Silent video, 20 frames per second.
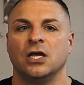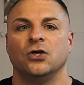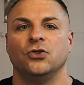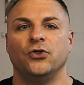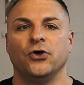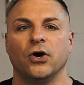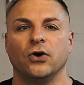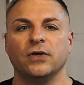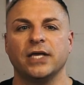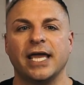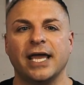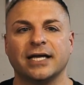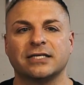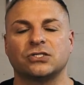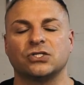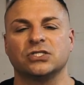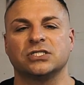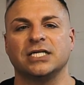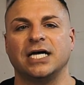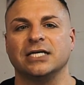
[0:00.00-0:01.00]
the only
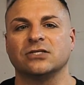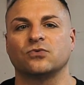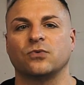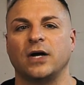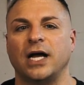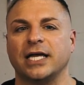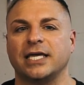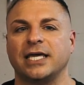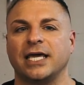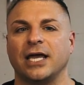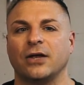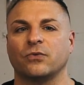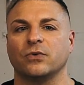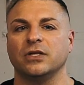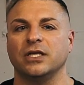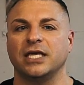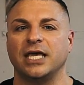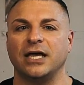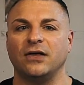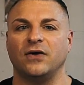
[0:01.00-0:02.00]
exercise where I can't
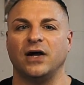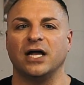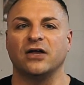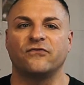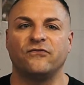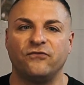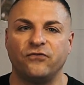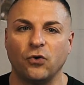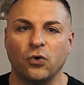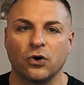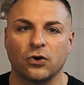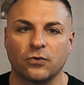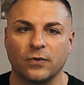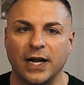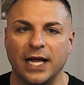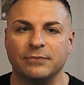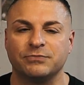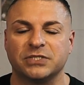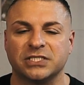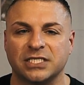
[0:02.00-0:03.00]
really get like 4
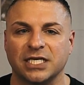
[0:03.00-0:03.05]
reps,